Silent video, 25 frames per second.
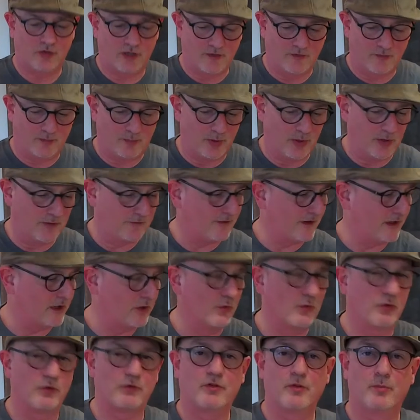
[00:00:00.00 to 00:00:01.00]
have perfect
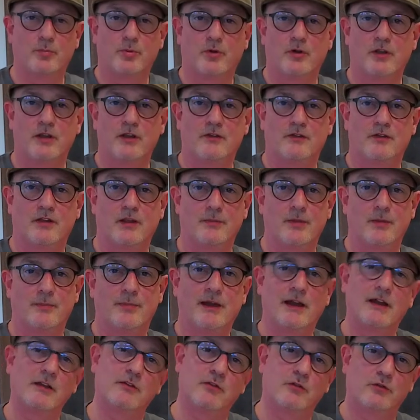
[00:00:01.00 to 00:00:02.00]
Yorkshire puddings. I'll be
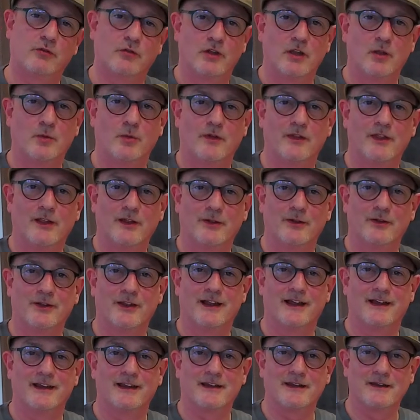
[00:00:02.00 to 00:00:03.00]
back to show you what they look
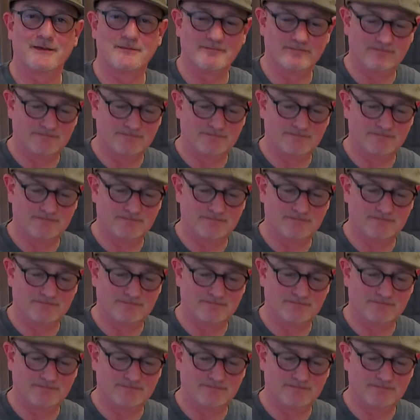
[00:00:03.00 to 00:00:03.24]
like.